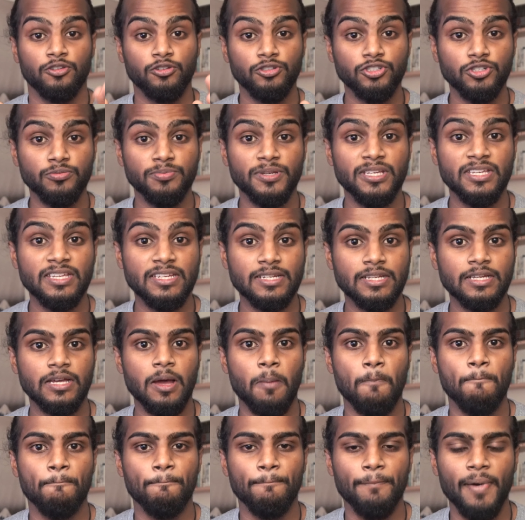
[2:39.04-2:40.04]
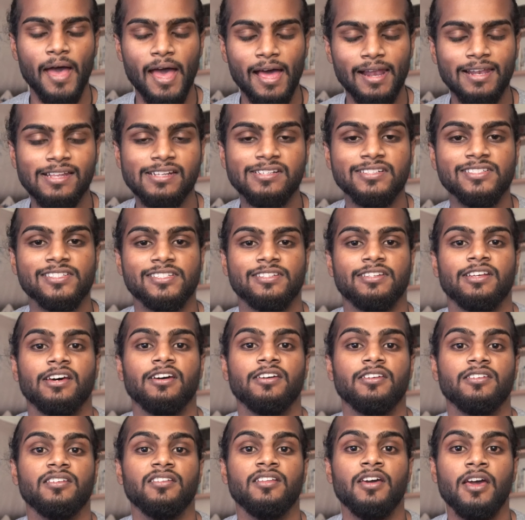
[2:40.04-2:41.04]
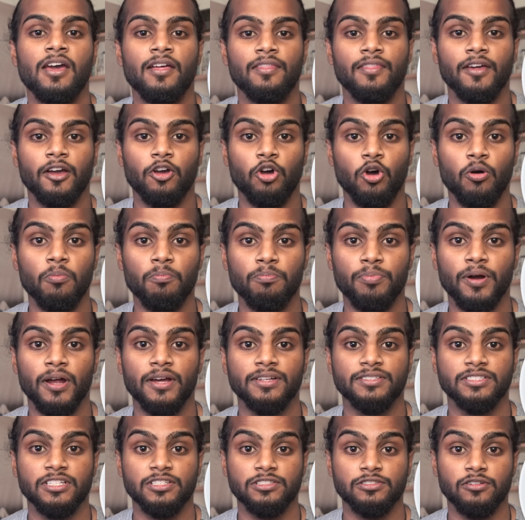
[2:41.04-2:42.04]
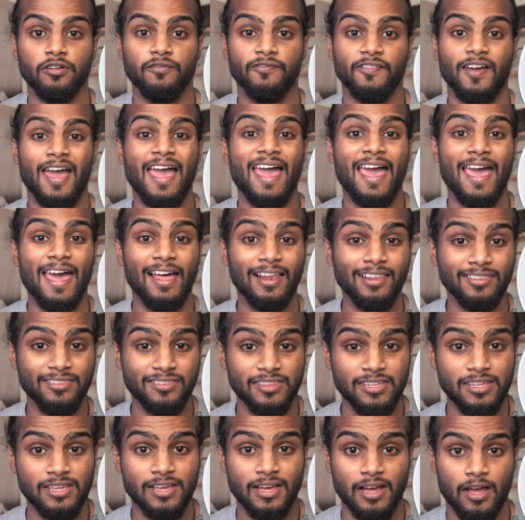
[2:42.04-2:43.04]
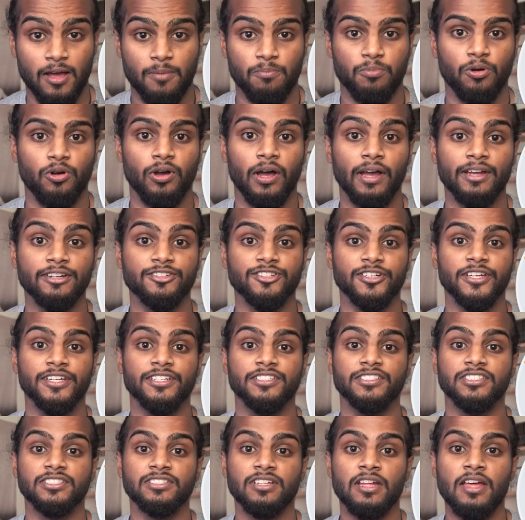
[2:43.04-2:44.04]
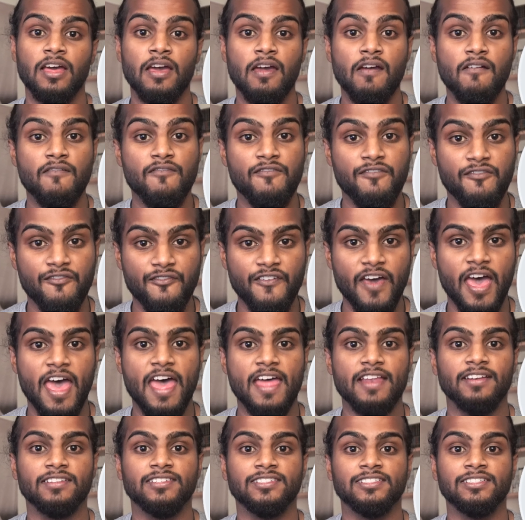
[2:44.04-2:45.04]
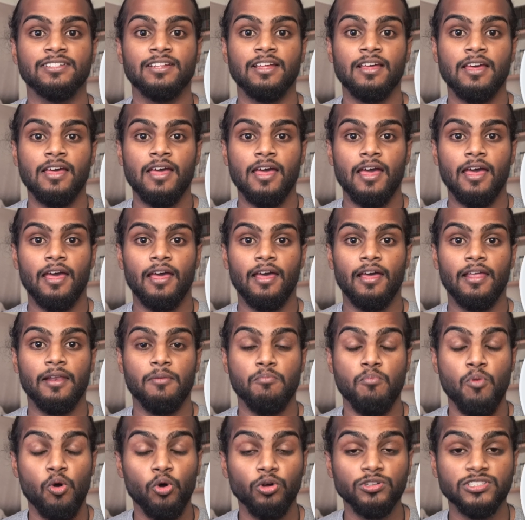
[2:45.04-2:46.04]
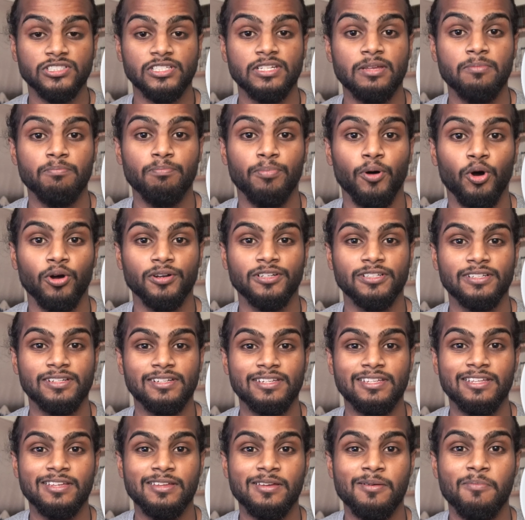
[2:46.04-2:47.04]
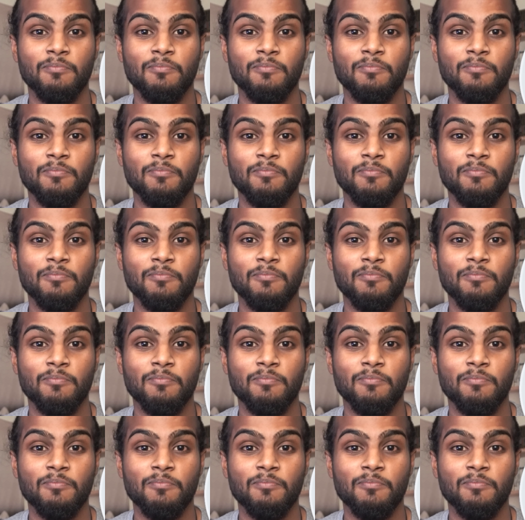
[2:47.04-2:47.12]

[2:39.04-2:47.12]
you should be eating a balanced diet that comprises of healthy carbohydrates, fats, and most importantly,